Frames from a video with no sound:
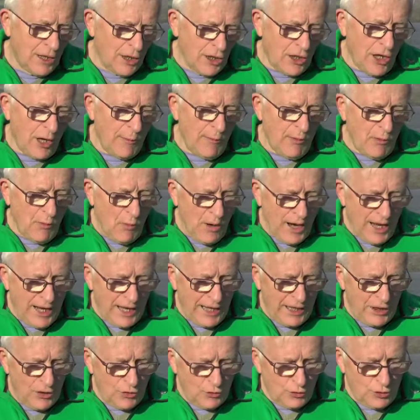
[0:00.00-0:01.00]
Come
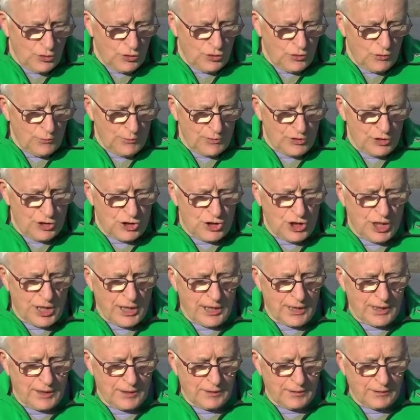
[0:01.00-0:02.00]
away, O human
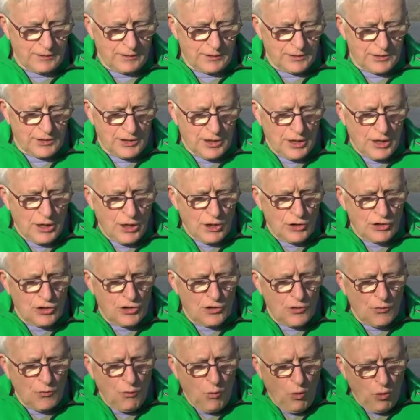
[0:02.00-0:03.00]
child,
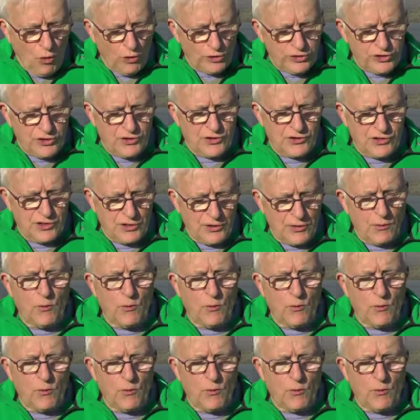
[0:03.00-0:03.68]
to the waters and